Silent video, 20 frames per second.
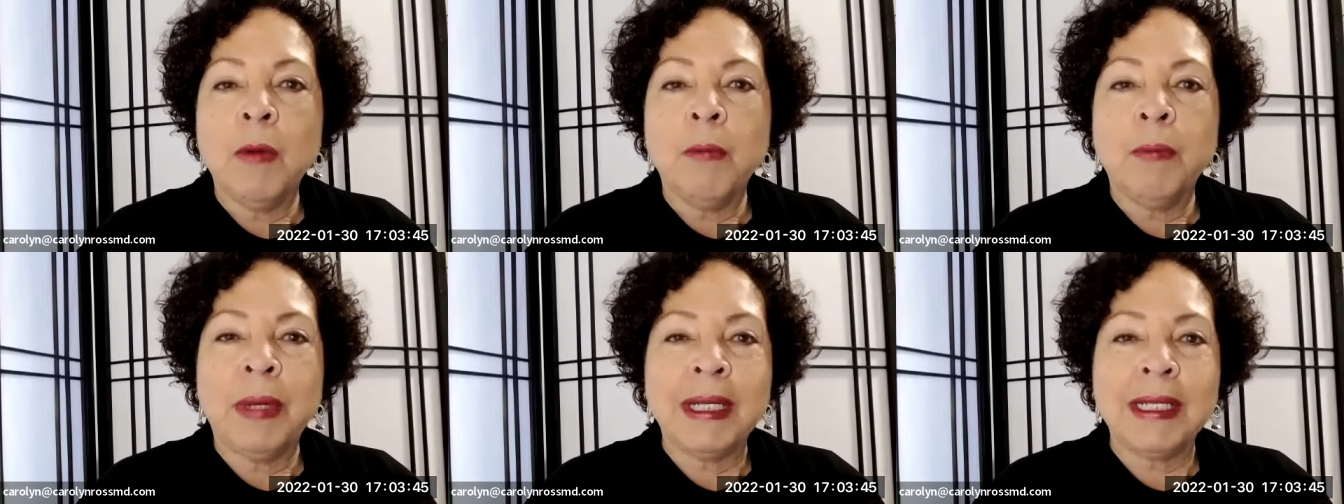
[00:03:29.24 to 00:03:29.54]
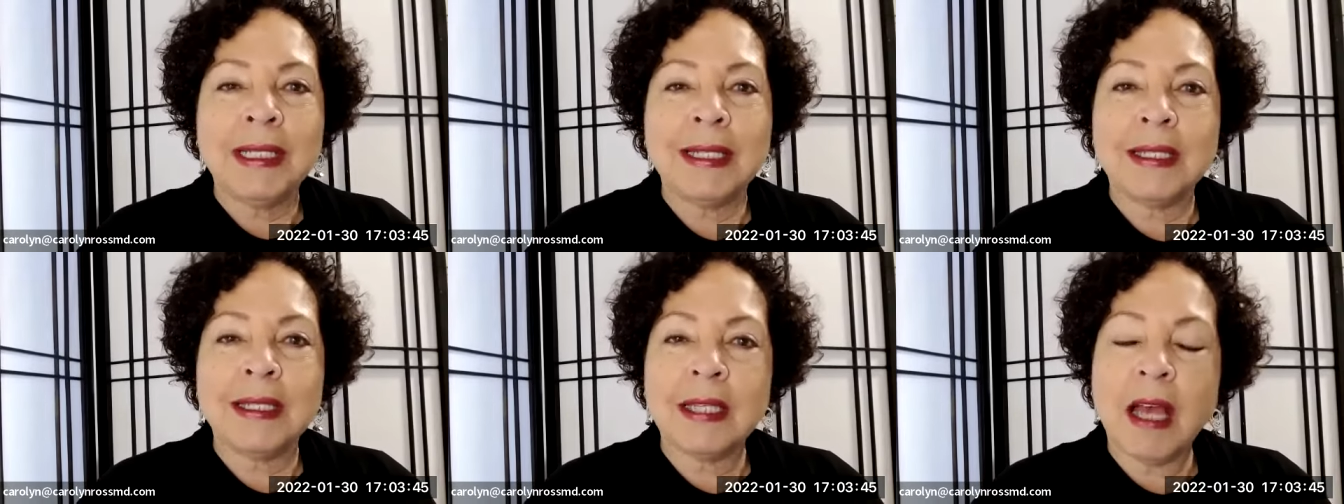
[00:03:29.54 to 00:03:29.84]

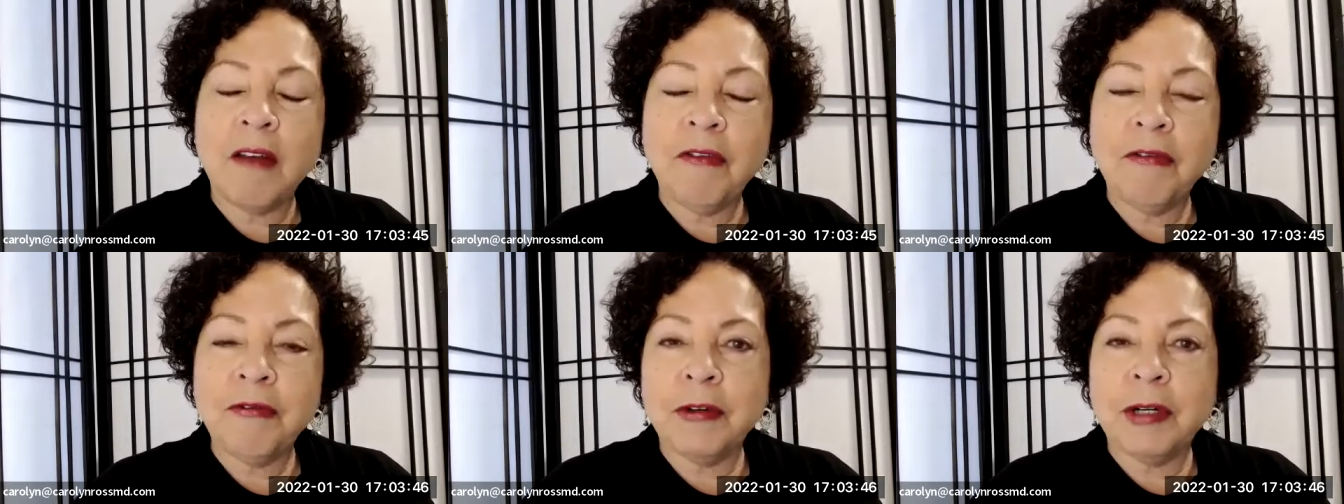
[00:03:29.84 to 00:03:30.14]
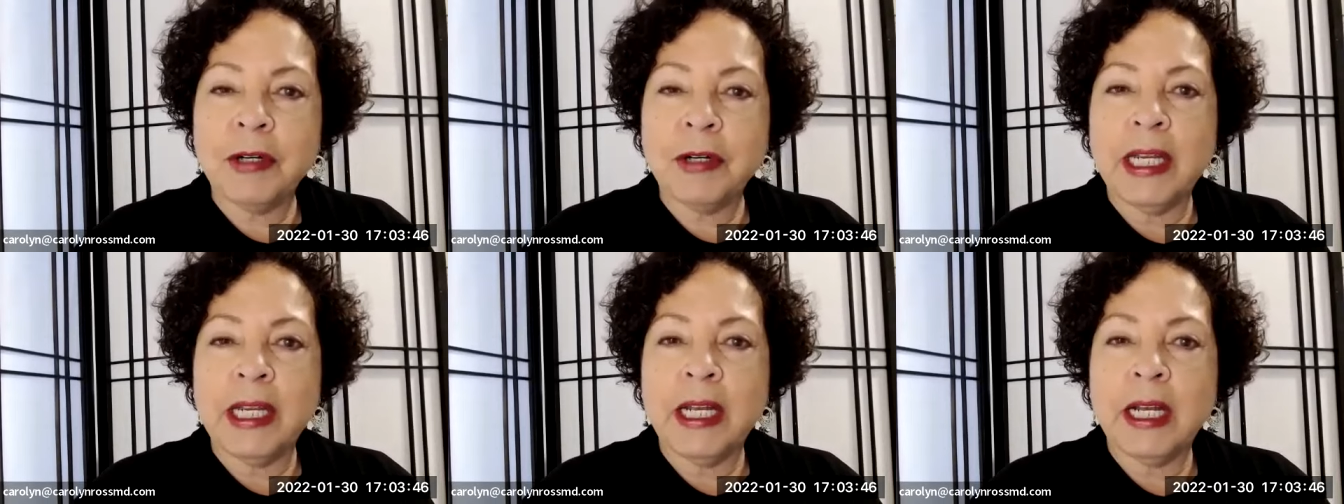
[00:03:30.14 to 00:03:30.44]
But
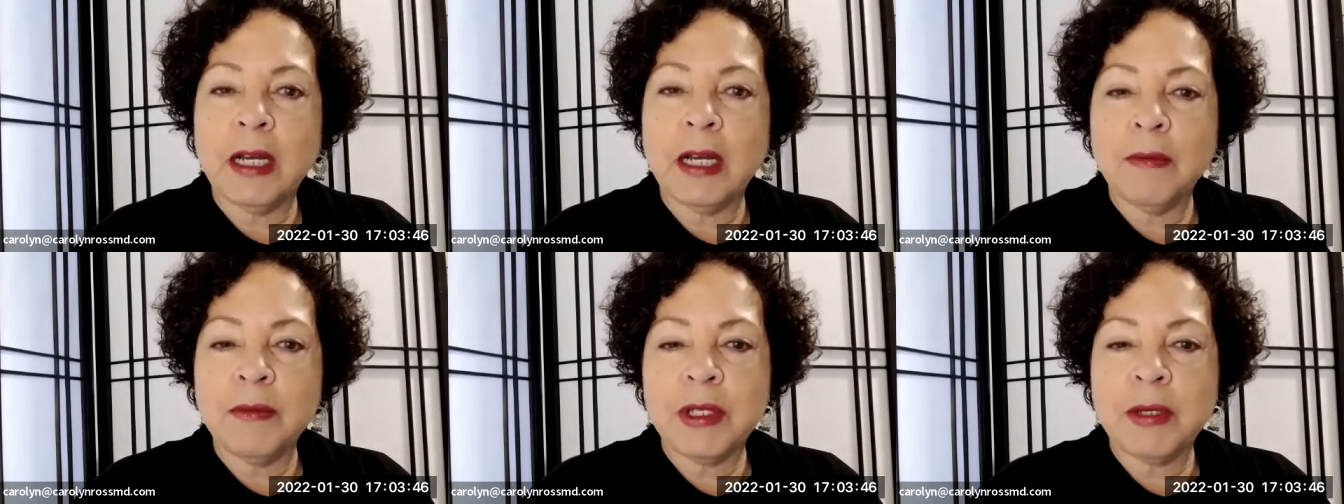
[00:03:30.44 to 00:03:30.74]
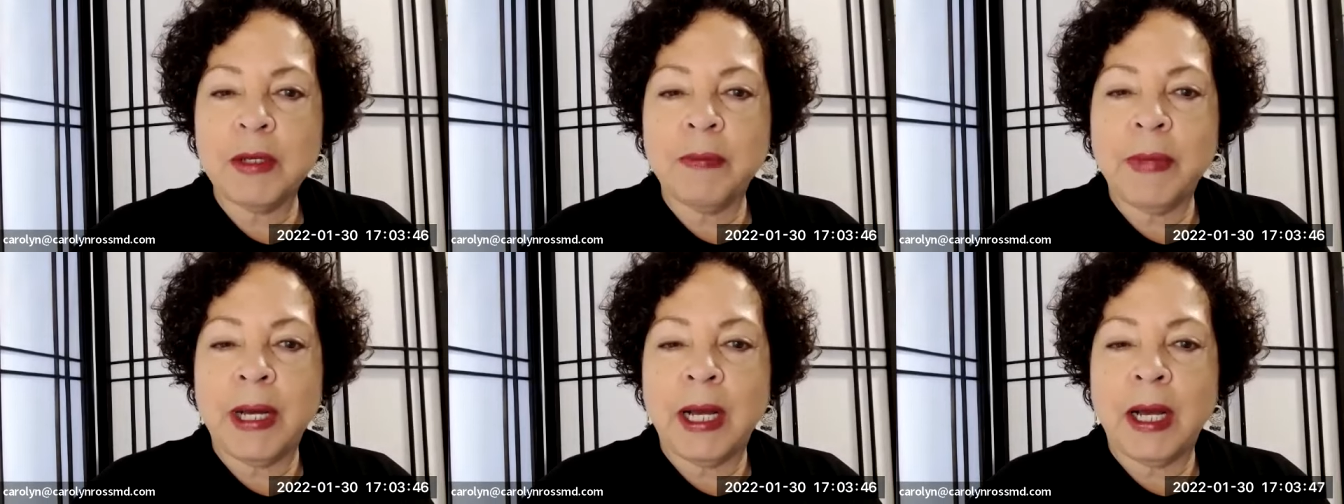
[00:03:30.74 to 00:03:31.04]
suffering comes
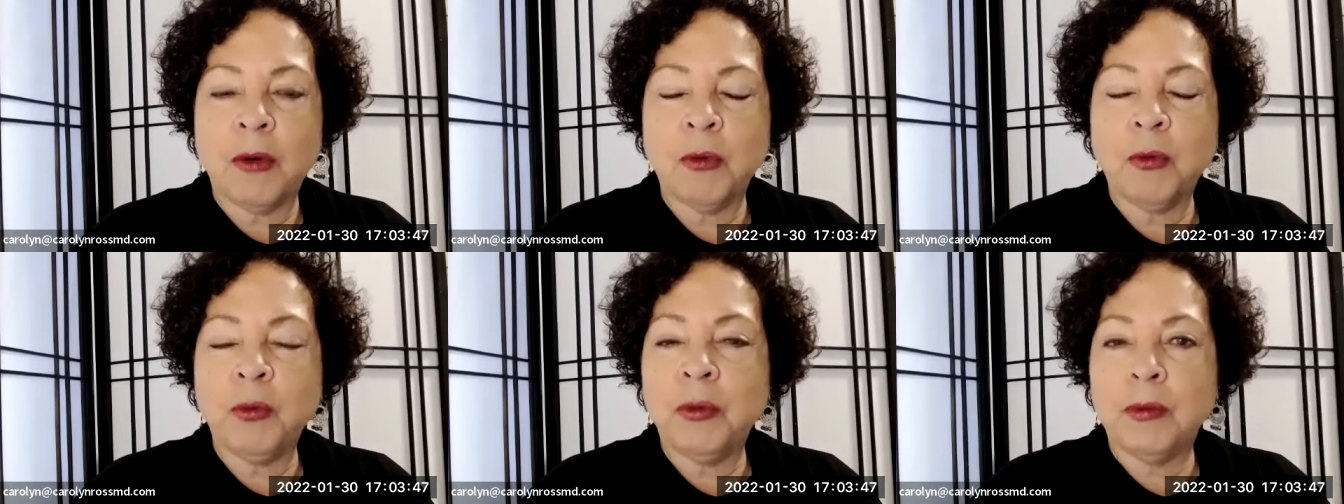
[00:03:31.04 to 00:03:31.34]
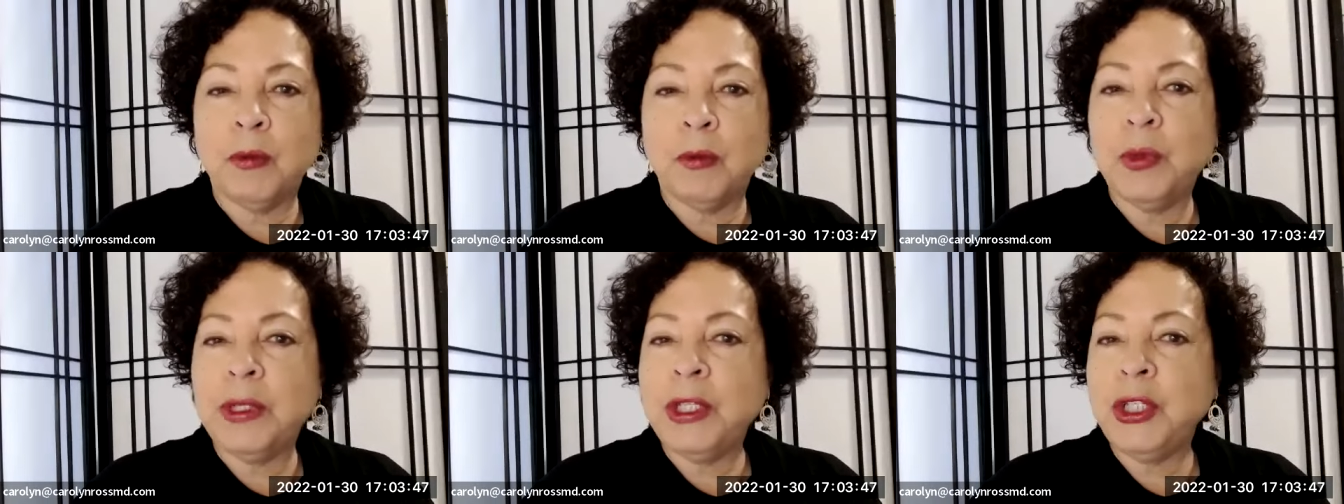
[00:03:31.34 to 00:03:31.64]
about
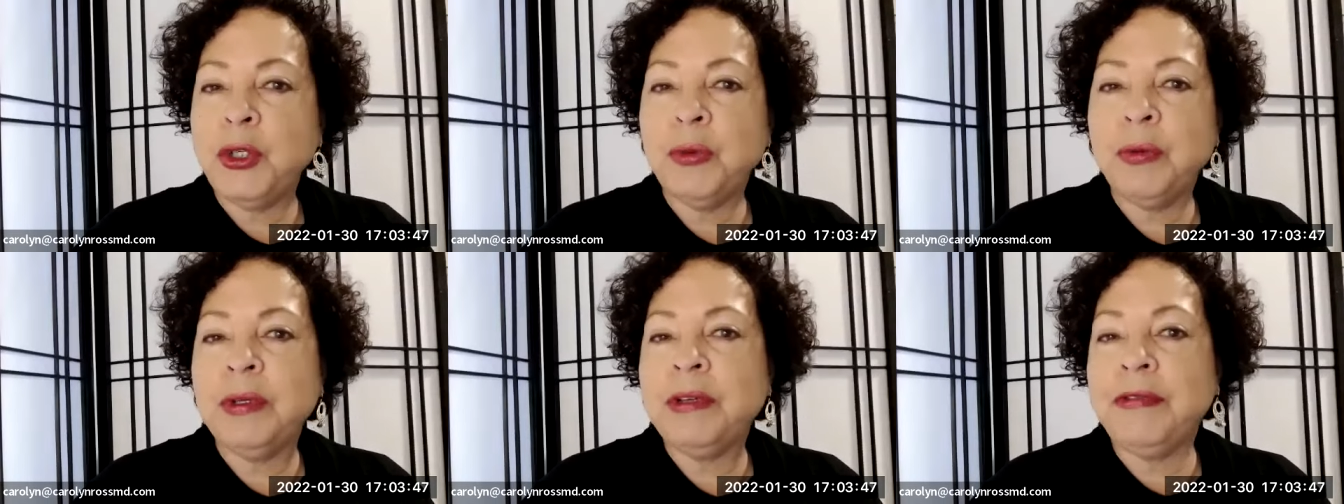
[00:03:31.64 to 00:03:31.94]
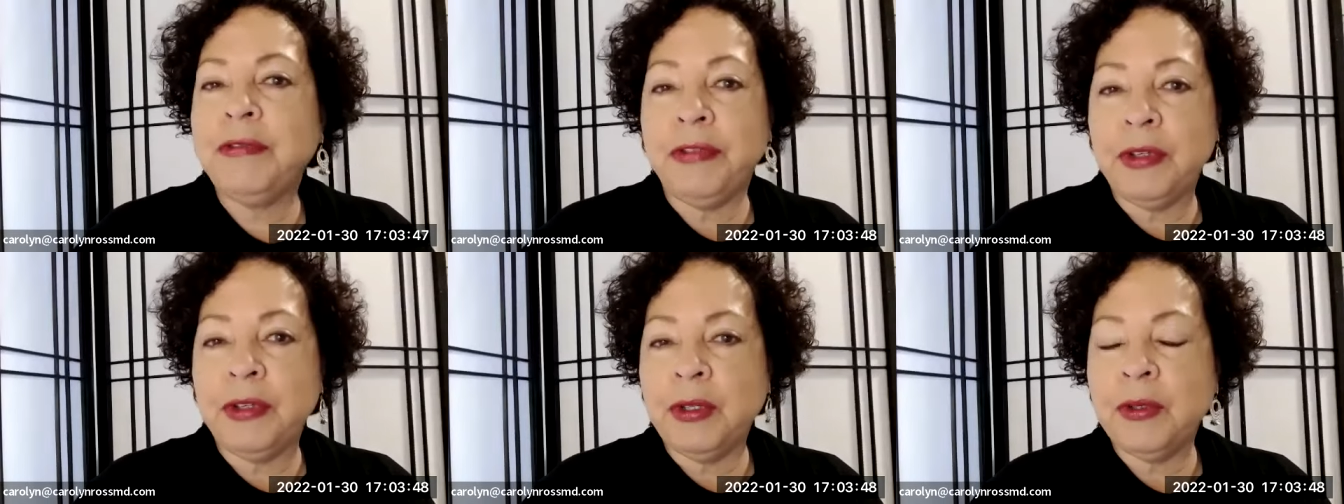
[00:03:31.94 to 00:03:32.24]
when you
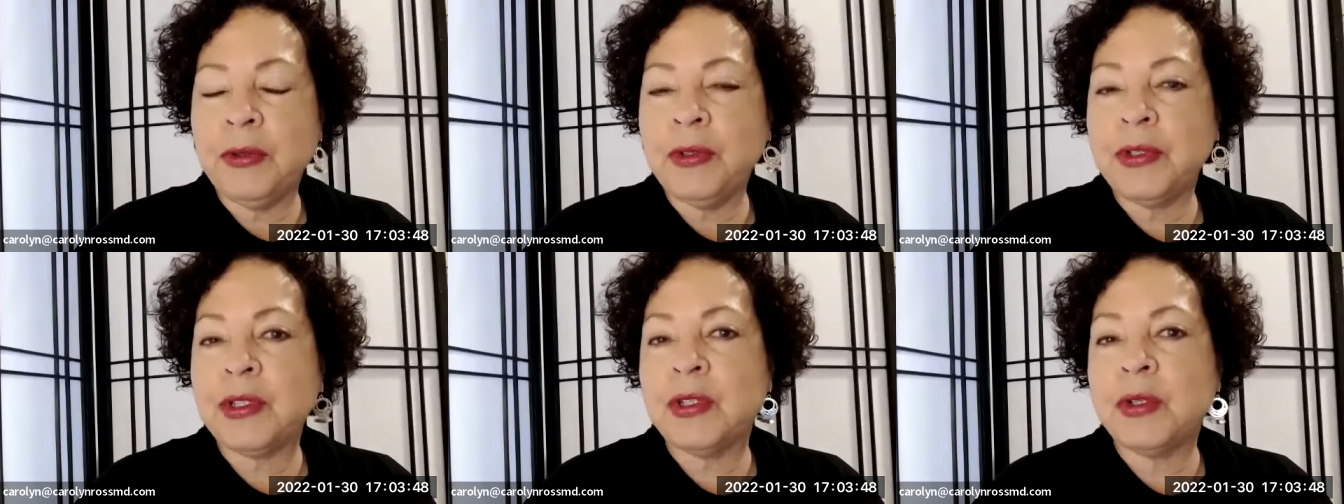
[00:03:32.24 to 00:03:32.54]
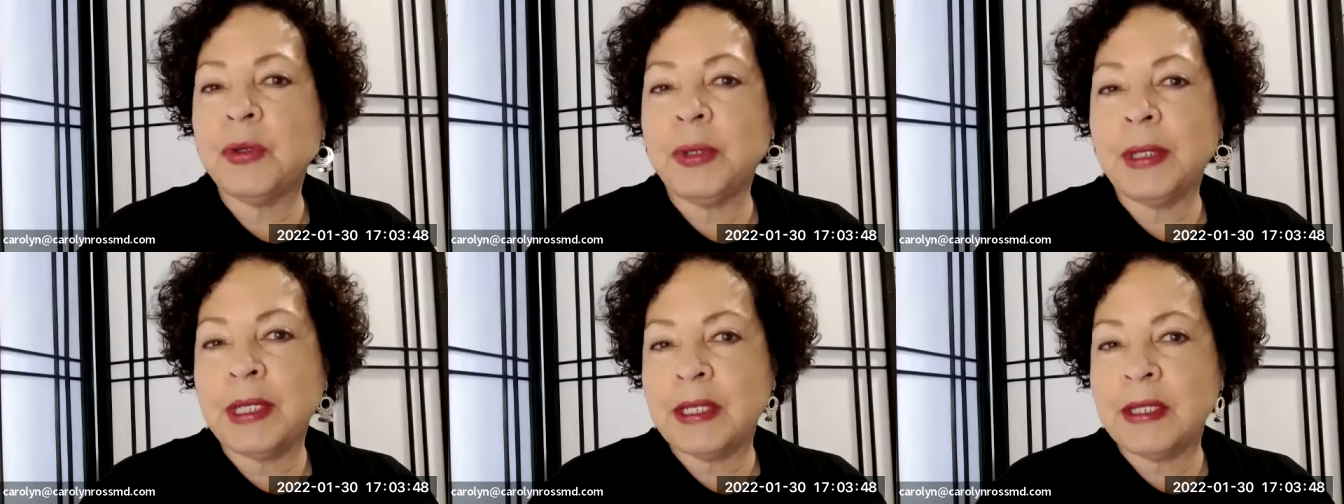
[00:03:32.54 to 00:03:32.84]
refuse
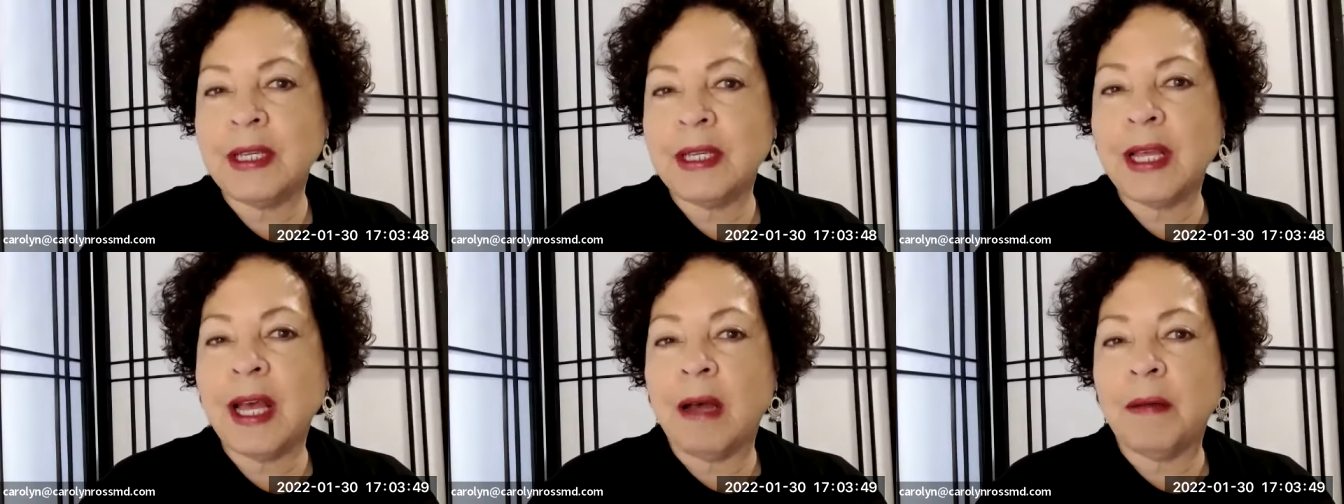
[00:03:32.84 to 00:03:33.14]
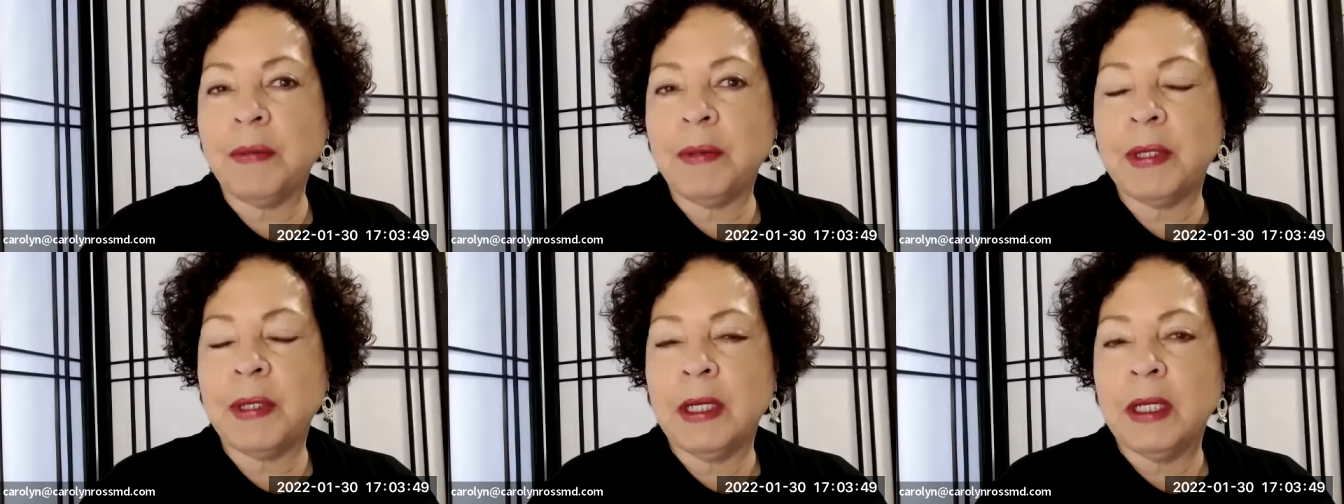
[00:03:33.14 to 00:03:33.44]
to
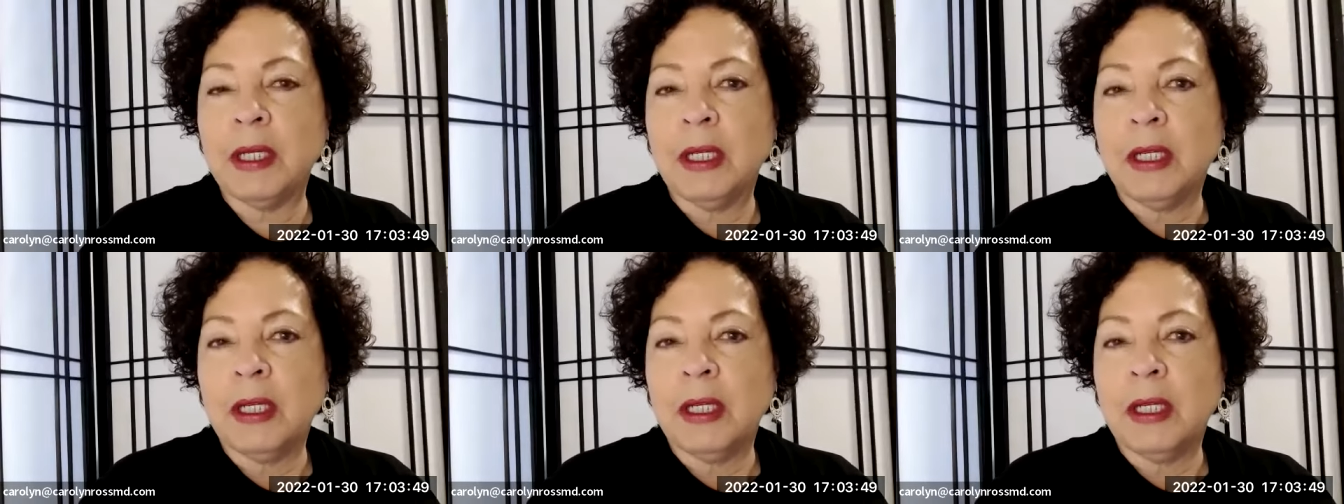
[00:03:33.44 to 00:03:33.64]
accept